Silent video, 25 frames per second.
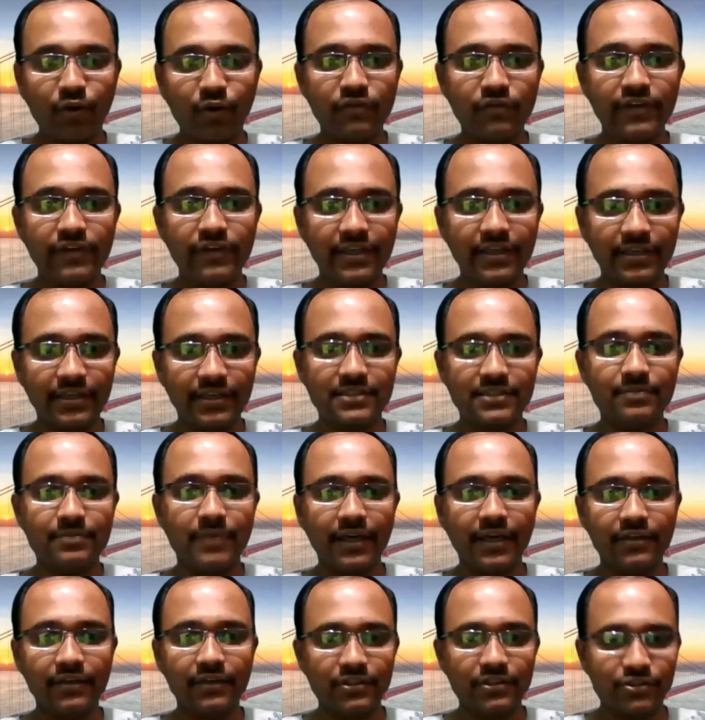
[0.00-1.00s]
how do we trace it
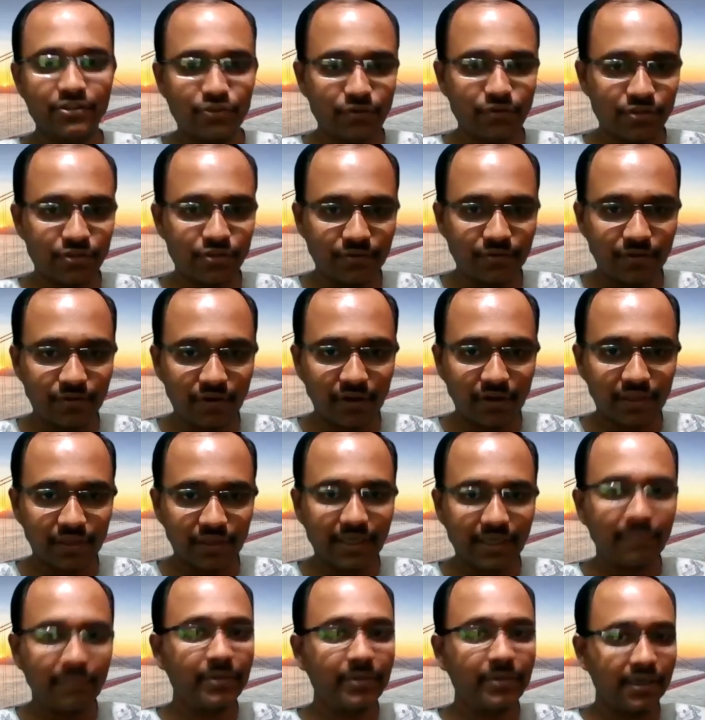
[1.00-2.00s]
back to the source code or
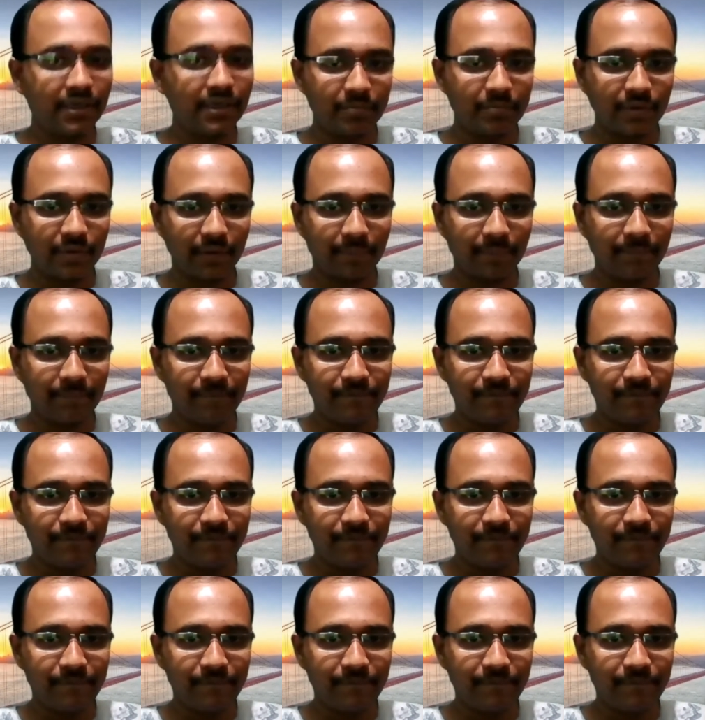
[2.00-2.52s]
the commit number,